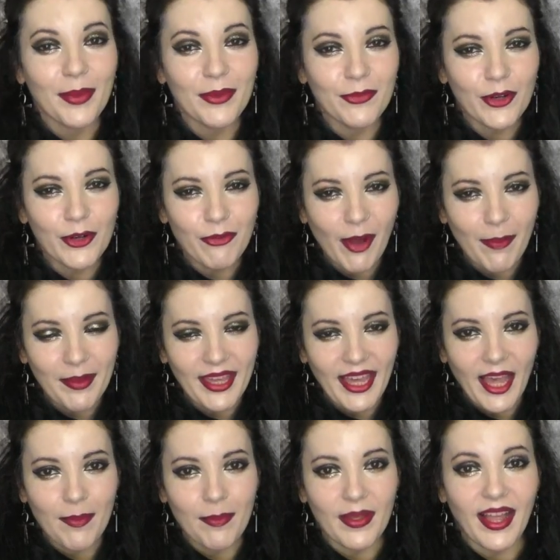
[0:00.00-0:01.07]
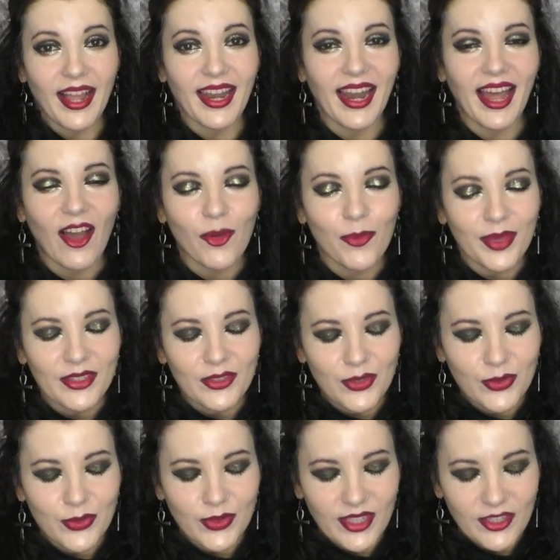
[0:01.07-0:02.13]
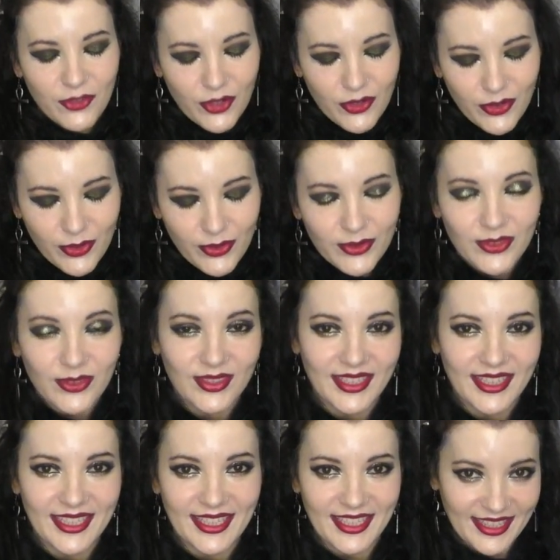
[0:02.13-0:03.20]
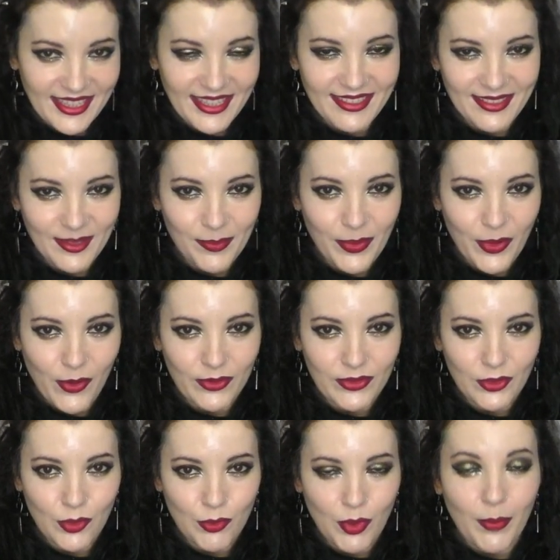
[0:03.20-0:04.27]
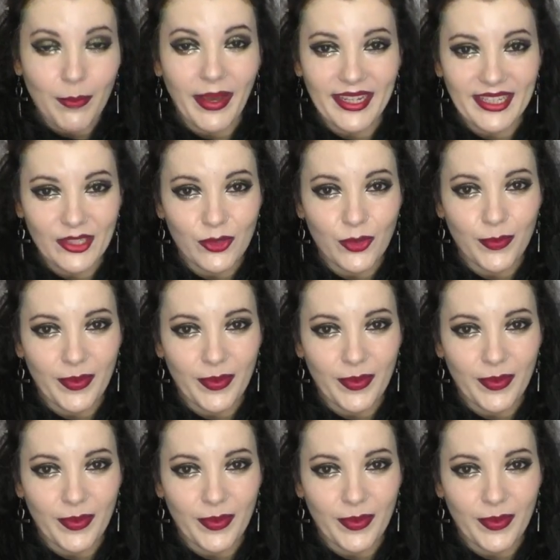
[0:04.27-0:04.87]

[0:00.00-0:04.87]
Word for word: Before wrapping up, allow me to introduce to the Inner Symposium my new